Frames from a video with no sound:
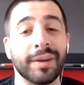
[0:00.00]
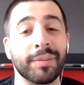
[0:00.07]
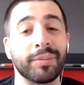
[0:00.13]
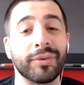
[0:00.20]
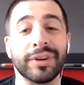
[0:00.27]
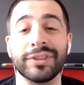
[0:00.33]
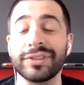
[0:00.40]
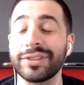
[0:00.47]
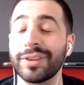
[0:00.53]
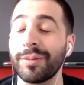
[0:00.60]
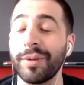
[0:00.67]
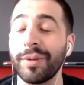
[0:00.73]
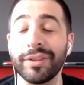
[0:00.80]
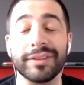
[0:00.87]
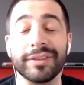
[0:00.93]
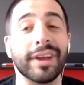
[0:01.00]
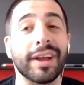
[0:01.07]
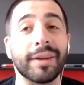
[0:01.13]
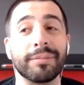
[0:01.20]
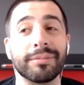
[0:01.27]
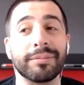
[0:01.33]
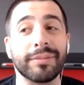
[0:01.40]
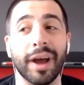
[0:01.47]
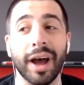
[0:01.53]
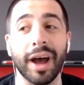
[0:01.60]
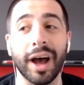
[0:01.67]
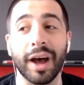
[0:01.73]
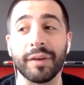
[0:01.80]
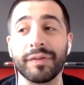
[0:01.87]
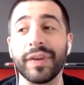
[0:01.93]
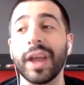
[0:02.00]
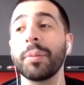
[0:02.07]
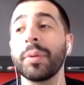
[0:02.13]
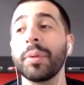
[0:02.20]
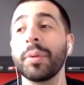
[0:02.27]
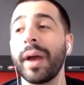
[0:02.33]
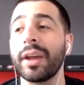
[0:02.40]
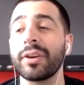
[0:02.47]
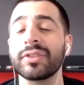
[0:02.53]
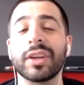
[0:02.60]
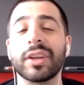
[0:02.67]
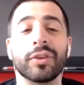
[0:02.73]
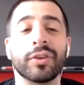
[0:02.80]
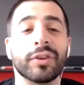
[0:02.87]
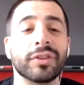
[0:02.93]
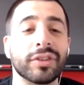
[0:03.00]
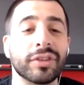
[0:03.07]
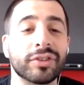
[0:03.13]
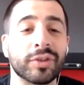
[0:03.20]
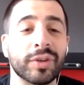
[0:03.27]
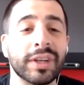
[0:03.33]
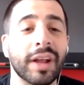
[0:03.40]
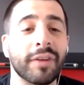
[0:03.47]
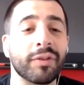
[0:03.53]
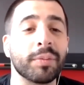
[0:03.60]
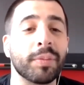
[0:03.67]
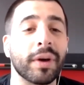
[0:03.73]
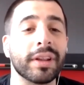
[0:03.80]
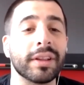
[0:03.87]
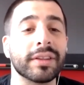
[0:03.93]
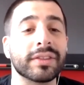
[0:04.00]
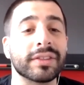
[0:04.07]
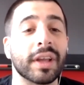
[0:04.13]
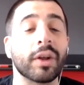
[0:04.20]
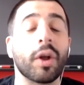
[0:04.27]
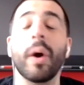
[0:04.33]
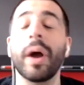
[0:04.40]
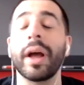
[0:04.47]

that bridge some other time. Family Matters, I learned to treat everybody the same. Go